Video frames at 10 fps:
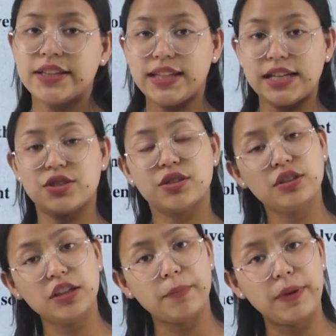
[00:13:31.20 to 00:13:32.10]
Nature
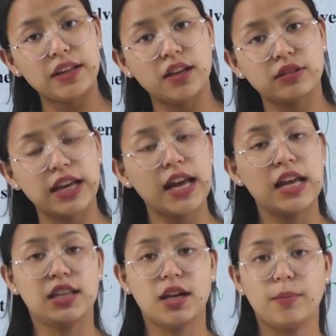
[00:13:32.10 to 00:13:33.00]
really depend on the
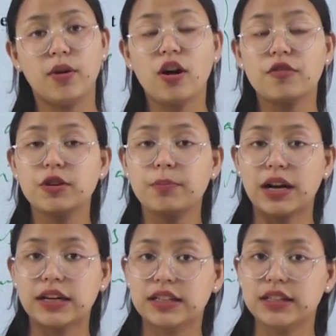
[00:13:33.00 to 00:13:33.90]
number of the
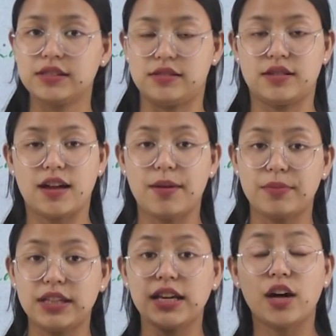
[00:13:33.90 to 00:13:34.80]
particles
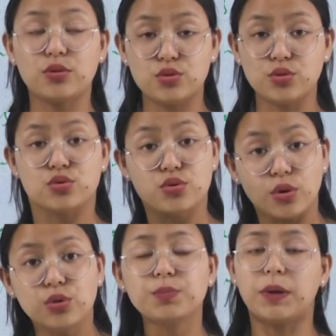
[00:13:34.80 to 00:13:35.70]
have the
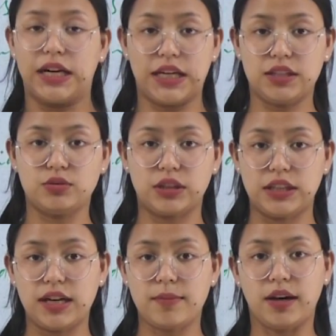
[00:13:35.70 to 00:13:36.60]
solute particle
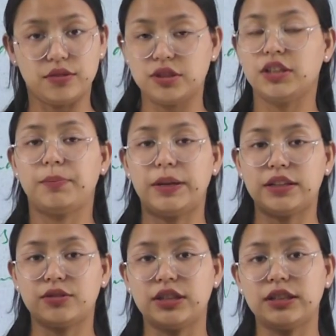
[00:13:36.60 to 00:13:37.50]
depend